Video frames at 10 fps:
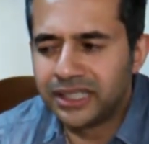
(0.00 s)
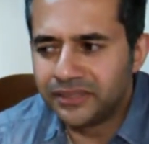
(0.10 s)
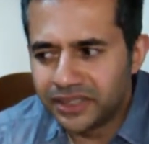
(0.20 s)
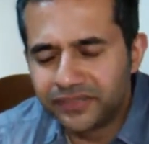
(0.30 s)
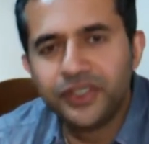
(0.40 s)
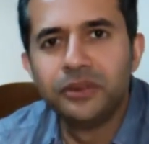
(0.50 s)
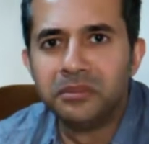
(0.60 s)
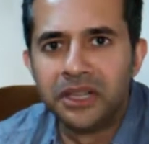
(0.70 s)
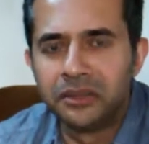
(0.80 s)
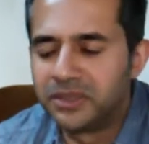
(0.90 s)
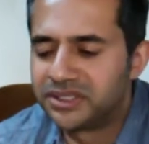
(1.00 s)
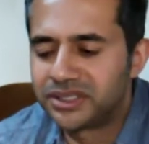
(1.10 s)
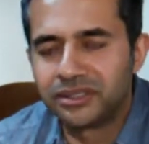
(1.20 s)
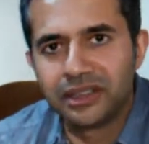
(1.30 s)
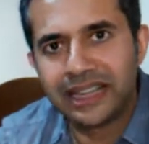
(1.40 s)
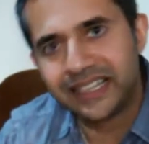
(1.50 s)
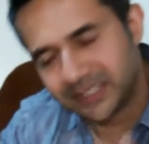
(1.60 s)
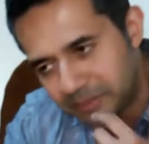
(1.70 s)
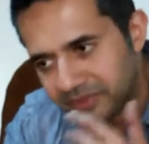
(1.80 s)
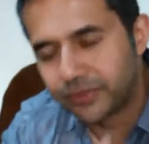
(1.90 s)
give it a few moments to
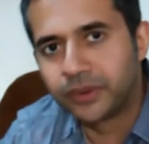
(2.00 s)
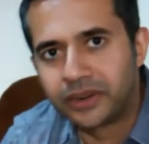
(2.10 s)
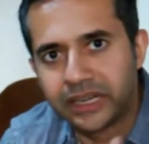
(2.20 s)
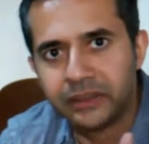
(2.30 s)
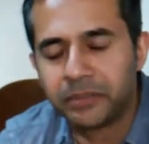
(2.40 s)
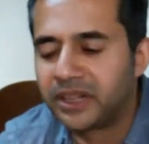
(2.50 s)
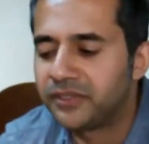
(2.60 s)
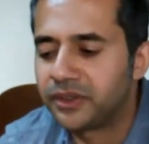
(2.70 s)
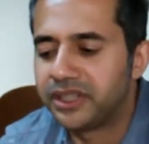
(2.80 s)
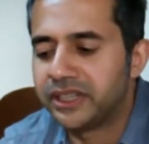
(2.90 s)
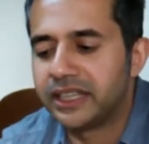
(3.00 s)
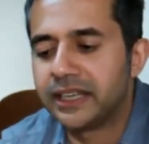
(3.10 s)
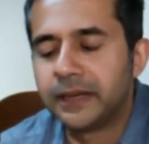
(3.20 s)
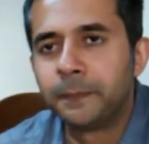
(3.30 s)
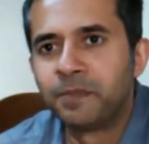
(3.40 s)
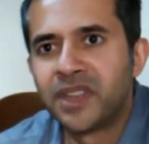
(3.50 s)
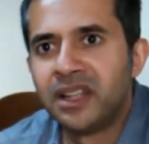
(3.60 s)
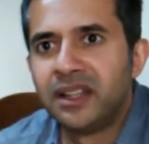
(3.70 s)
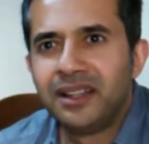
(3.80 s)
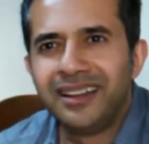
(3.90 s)
relax before I puff on it again.
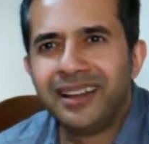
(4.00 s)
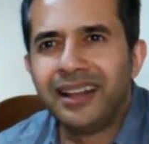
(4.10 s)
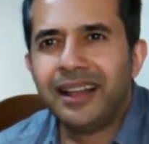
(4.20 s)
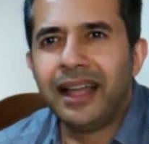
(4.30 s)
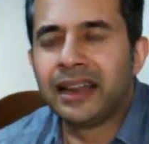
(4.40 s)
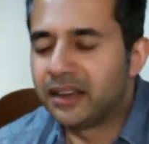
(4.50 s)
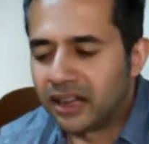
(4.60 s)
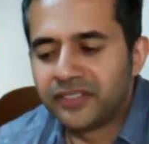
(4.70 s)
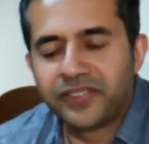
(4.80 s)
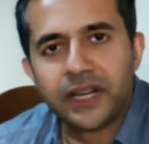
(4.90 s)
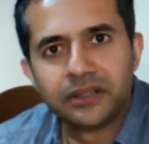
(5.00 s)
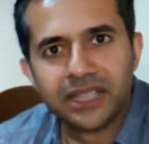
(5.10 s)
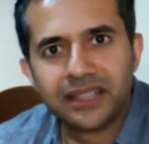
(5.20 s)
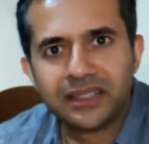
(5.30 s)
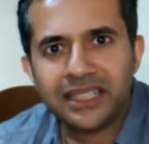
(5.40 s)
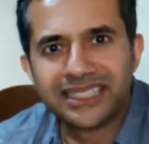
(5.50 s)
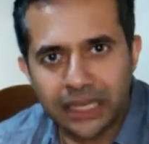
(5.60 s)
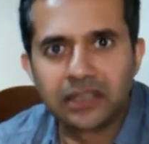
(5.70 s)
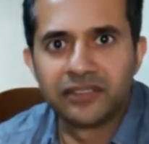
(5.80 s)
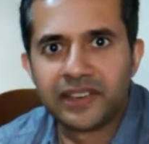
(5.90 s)
And I found that the
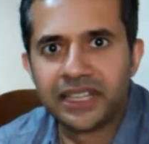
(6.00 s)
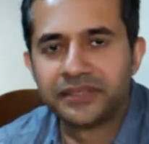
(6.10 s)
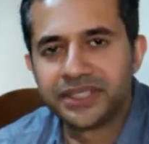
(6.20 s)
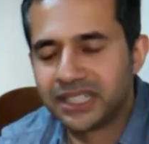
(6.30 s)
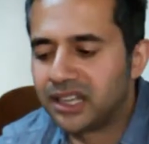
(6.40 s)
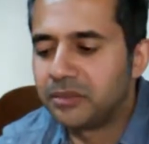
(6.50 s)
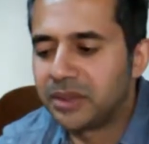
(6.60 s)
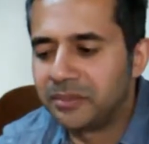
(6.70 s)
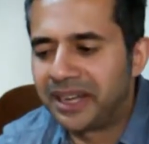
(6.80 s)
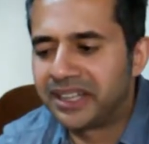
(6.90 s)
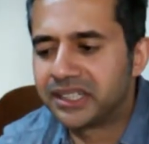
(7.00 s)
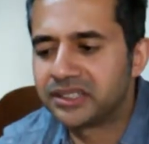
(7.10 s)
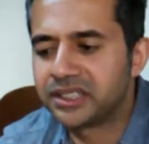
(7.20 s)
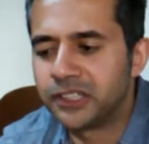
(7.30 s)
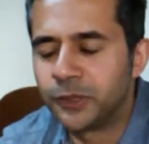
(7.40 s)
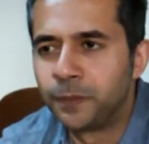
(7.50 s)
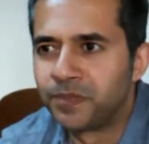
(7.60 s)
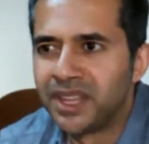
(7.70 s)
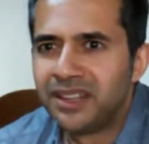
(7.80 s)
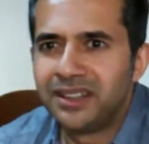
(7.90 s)
subtle flavors are coming back. So
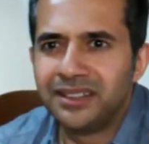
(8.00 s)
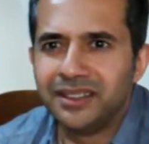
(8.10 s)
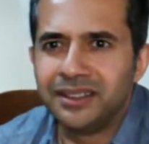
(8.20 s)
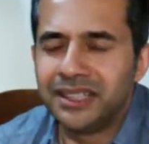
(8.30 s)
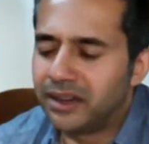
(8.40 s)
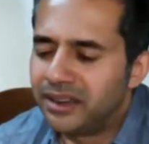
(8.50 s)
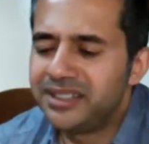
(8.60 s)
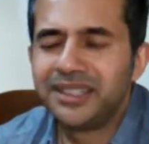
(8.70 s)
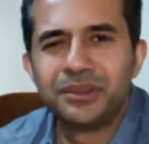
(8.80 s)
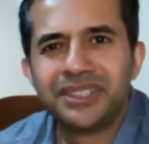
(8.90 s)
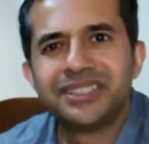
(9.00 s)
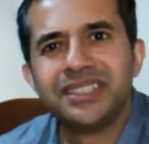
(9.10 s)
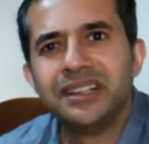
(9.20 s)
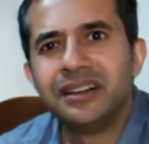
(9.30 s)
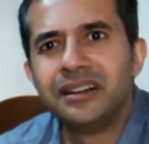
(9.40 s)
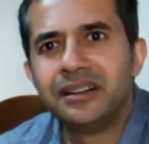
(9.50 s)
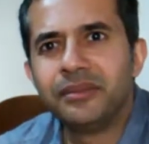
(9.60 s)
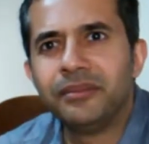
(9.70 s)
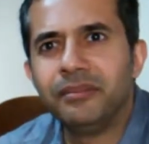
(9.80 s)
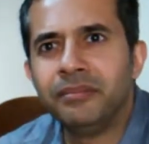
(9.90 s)
the idea with this
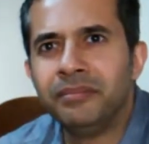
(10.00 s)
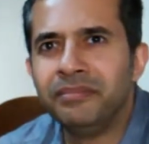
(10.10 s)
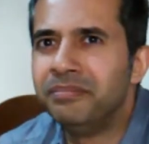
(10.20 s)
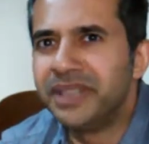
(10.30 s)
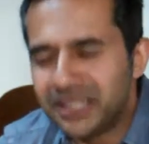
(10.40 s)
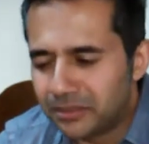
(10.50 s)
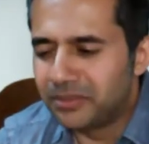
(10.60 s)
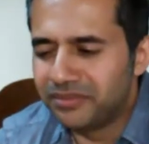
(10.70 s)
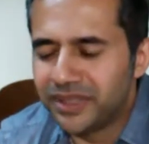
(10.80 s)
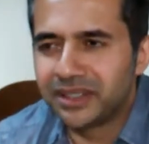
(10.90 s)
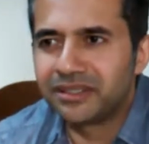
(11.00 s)
cigar, being a, you